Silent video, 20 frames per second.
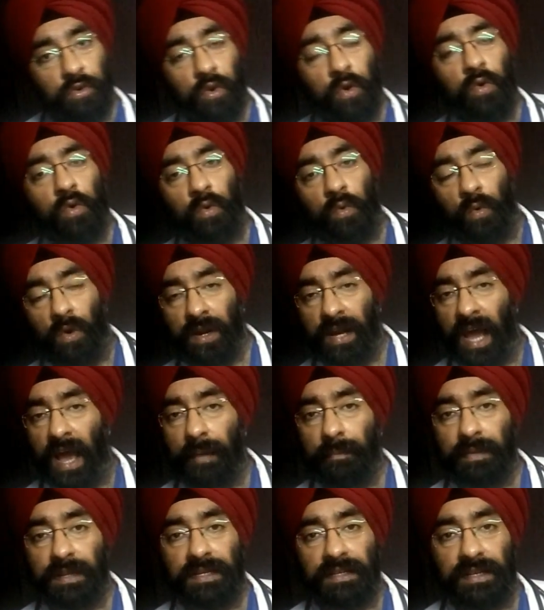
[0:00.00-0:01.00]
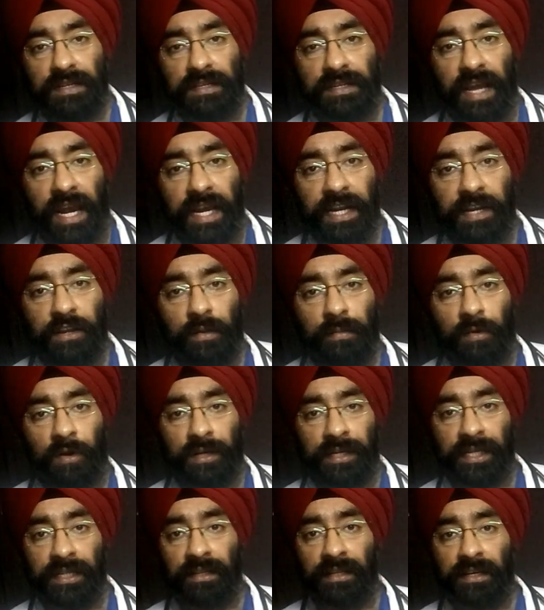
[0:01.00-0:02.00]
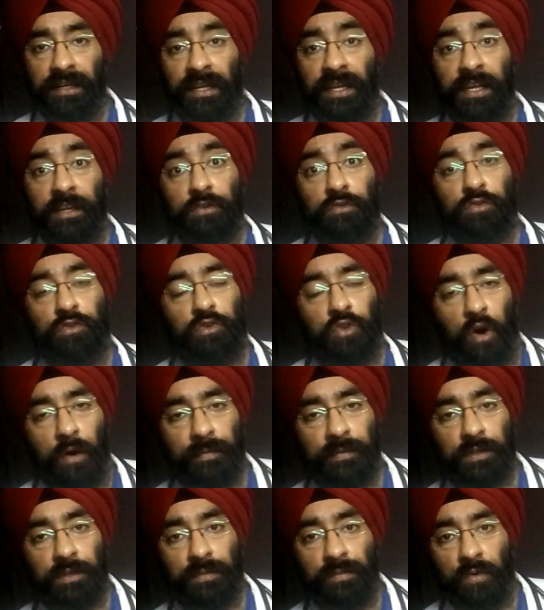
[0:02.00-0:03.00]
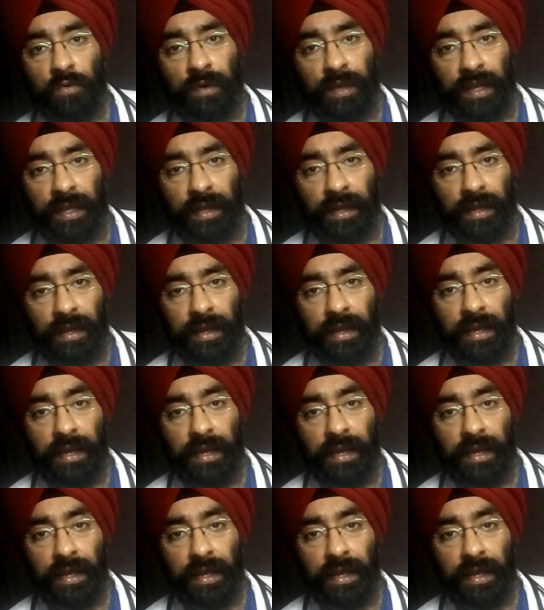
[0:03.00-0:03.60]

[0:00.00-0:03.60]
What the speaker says: know what happens inside your body the day you stop smoking?